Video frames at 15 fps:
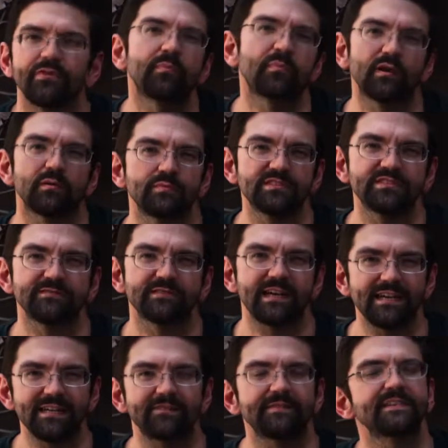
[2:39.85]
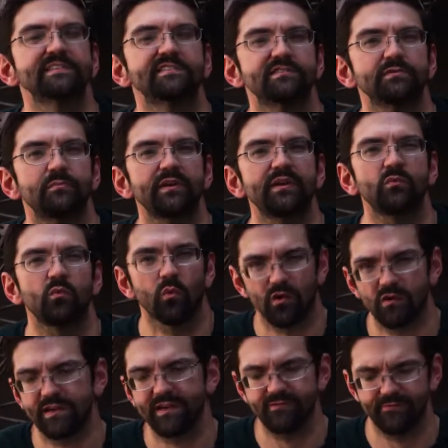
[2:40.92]
The purpose of life is to be
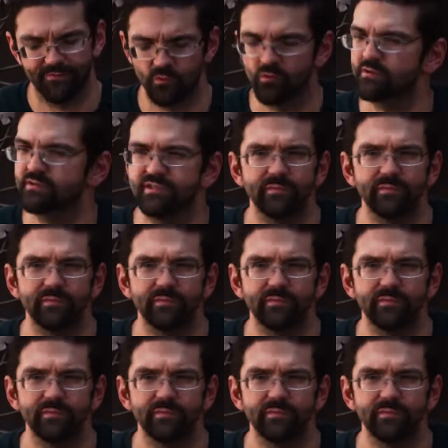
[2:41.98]
working for,